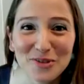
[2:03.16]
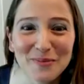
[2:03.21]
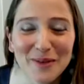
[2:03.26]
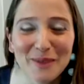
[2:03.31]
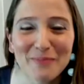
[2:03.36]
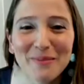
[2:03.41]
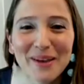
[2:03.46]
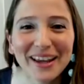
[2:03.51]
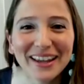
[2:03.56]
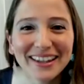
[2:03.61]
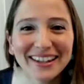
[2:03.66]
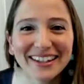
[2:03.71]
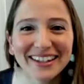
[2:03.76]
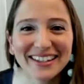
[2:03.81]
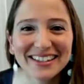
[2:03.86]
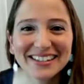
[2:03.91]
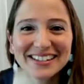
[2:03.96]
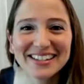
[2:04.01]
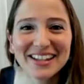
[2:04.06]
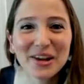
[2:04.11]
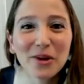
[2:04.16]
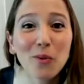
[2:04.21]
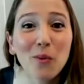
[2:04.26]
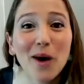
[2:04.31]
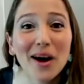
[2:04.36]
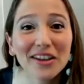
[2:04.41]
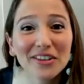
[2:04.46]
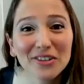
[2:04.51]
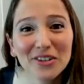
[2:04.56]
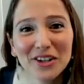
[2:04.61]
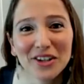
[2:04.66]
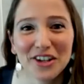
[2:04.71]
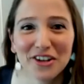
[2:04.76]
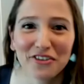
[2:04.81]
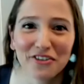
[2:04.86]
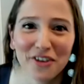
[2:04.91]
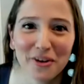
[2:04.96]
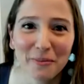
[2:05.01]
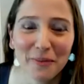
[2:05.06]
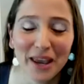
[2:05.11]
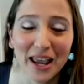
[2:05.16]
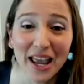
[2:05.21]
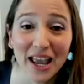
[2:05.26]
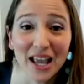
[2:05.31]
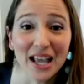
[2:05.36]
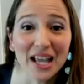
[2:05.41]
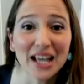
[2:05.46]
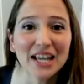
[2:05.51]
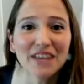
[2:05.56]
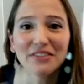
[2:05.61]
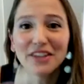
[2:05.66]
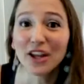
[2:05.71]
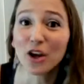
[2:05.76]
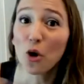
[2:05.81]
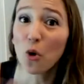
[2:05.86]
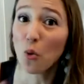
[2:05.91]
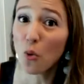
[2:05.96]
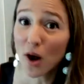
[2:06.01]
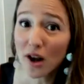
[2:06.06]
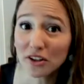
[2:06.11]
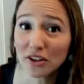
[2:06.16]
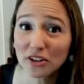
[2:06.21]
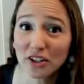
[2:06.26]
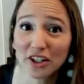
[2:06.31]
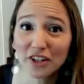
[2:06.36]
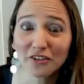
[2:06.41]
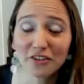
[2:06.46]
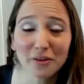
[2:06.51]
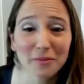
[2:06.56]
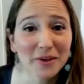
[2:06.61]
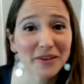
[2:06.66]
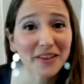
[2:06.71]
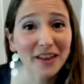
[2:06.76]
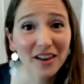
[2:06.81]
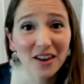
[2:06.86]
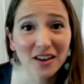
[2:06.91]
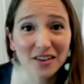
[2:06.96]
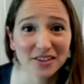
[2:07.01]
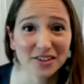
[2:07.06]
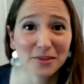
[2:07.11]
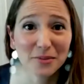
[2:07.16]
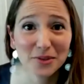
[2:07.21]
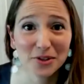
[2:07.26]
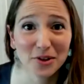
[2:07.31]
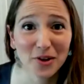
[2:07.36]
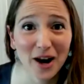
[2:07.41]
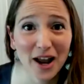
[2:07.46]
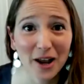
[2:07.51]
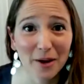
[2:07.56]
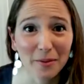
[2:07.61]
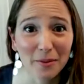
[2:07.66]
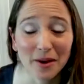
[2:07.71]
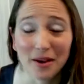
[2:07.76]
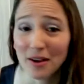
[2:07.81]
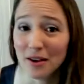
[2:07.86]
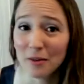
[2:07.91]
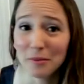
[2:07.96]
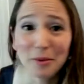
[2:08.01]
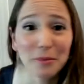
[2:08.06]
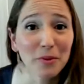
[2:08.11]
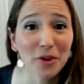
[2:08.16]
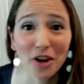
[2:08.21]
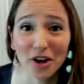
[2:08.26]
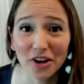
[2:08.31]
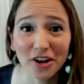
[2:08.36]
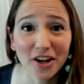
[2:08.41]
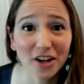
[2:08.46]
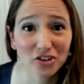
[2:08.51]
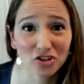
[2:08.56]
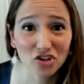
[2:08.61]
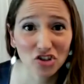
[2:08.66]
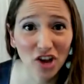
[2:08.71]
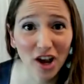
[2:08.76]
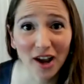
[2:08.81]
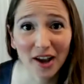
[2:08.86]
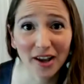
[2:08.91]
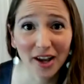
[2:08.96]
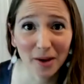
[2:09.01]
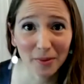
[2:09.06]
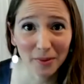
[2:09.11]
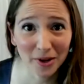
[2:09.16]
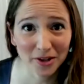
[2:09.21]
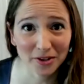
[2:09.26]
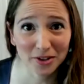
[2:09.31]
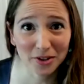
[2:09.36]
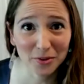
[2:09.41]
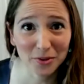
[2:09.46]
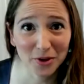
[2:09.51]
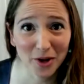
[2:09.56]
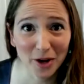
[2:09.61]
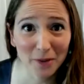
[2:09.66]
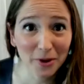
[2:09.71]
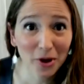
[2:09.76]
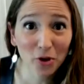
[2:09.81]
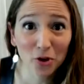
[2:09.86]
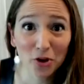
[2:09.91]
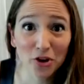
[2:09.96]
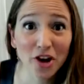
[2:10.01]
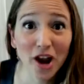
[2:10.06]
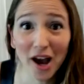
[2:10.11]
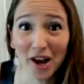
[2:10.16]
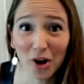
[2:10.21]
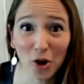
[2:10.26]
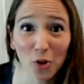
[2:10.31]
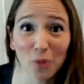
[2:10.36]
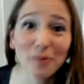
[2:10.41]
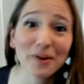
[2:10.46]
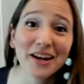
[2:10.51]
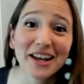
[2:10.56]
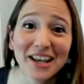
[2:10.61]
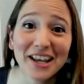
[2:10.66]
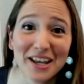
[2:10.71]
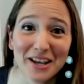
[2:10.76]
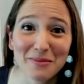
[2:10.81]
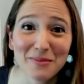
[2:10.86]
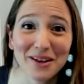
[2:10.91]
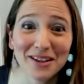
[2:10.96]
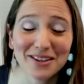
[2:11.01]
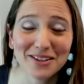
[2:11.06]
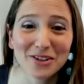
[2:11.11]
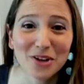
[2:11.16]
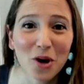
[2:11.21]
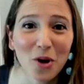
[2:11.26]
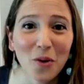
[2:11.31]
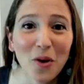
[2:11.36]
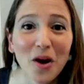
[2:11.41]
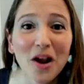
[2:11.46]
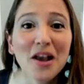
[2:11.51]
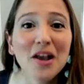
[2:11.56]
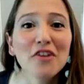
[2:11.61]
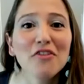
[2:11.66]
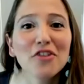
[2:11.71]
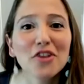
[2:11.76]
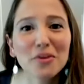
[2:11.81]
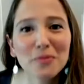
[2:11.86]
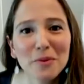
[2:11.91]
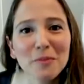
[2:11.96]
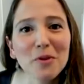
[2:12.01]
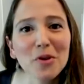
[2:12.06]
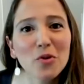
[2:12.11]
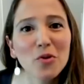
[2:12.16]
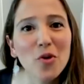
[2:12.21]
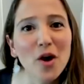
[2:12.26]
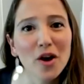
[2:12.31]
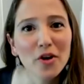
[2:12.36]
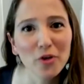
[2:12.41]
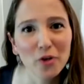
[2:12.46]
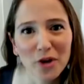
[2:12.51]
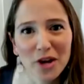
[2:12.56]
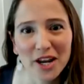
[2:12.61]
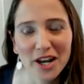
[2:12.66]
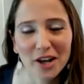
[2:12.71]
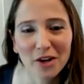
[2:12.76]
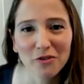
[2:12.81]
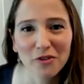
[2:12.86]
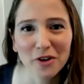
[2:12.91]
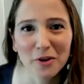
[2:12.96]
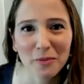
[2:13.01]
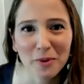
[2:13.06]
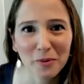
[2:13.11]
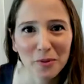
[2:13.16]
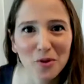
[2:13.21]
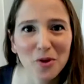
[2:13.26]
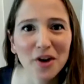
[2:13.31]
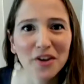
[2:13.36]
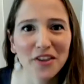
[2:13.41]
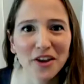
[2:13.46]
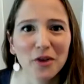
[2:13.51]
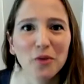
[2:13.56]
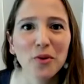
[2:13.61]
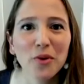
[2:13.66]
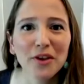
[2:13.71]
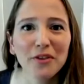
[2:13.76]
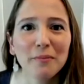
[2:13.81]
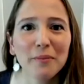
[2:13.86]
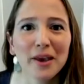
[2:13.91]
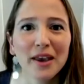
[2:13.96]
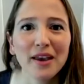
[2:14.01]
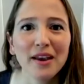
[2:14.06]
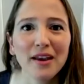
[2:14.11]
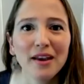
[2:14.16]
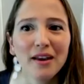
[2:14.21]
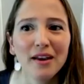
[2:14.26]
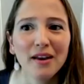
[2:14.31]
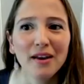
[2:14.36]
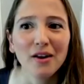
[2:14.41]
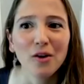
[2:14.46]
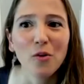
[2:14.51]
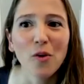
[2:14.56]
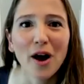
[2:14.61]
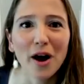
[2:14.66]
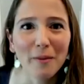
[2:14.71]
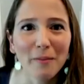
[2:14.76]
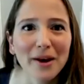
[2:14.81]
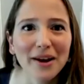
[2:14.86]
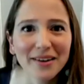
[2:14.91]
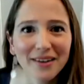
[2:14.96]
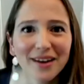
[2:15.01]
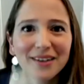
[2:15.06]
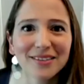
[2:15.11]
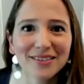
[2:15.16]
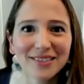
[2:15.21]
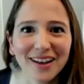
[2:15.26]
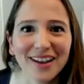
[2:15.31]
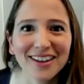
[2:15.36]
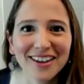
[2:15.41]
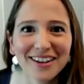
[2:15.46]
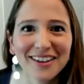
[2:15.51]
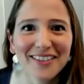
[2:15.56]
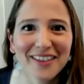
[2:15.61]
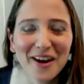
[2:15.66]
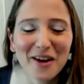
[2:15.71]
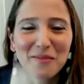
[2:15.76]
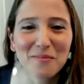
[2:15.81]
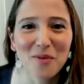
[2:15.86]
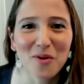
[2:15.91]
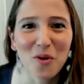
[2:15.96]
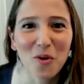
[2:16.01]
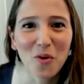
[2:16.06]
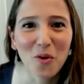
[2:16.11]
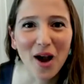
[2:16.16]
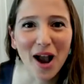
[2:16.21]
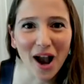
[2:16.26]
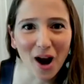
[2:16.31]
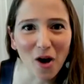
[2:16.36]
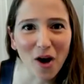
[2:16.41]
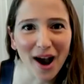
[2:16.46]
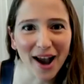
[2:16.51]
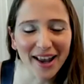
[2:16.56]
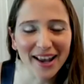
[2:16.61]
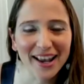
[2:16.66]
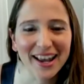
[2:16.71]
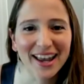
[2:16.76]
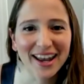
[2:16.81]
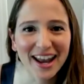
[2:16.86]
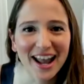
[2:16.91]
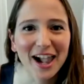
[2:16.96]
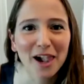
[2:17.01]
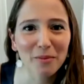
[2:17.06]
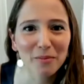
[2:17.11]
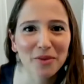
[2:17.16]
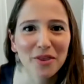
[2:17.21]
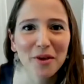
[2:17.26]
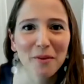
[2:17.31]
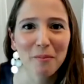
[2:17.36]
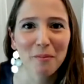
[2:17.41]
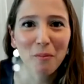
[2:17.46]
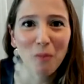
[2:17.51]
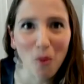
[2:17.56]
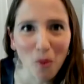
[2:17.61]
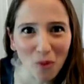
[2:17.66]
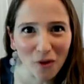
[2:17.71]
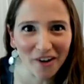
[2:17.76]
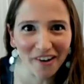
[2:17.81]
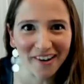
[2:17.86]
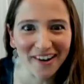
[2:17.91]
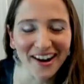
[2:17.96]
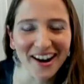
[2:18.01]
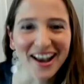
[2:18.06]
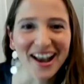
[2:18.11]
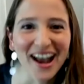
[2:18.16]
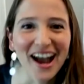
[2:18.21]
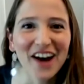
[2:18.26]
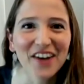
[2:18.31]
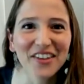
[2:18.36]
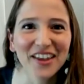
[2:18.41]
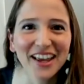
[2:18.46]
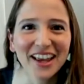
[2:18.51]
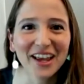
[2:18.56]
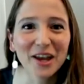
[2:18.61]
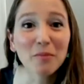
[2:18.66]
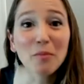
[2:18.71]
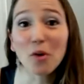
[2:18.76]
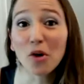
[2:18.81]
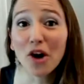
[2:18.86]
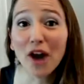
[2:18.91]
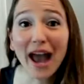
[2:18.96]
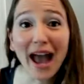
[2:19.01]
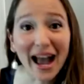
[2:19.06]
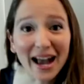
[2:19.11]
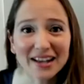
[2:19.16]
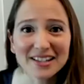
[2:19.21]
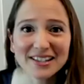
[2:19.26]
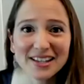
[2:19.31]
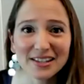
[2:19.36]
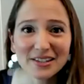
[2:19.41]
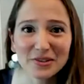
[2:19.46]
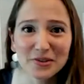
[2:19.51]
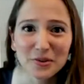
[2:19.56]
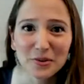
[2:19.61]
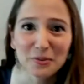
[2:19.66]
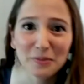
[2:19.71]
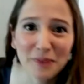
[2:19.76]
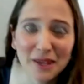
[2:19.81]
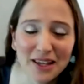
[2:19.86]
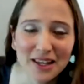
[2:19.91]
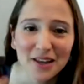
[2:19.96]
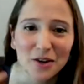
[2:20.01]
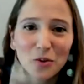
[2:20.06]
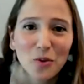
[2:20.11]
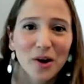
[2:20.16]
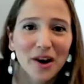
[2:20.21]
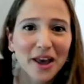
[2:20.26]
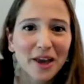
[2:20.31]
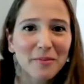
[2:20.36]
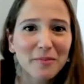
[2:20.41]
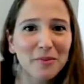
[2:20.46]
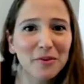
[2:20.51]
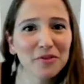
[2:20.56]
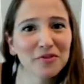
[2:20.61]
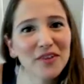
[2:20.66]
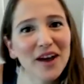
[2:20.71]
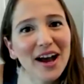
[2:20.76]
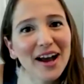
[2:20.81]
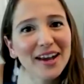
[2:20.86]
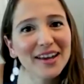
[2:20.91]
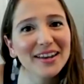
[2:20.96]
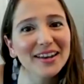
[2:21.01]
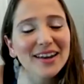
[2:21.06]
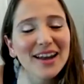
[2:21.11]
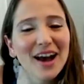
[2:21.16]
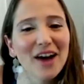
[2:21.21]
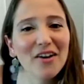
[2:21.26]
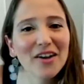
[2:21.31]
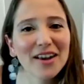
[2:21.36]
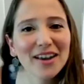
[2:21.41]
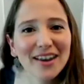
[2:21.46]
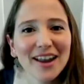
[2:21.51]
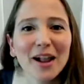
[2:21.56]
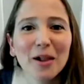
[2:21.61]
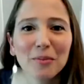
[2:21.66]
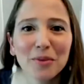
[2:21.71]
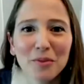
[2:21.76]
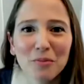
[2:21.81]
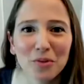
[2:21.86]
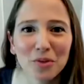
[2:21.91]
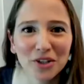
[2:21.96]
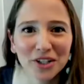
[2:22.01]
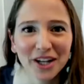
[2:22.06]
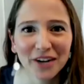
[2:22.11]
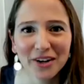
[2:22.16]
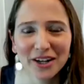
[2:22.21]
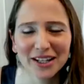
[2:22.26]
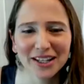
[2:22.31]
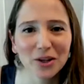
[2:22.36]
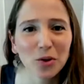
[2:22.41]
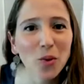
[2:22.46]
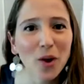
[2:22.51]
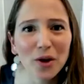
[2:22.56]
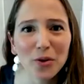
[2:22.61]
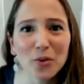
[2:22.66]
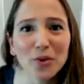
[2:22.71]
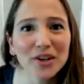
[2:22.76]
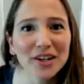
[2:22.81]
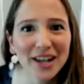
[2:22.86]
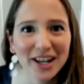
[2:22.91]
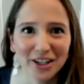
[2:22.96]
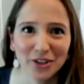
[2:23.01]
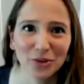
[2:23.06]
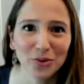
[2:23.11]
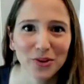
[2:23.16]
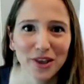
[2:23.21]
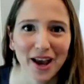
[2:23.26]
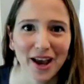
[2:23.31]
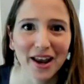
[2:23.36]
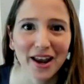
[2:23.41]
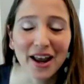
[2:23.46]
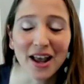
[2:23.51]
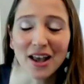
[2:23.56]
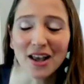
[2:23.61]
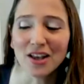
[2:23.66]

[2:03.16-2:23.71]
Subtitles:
My mailing list, they want to hear from me. If they don't want to hear from me, they'll unsubscribe. People are not shy about unsubscribing or not opening emails. So for the people who are reading, for the people who are there with me, why am I not telling them how I can help them more, how they can get more access to me and what I provide and how I can help them more directly? Why wouldn't I do that?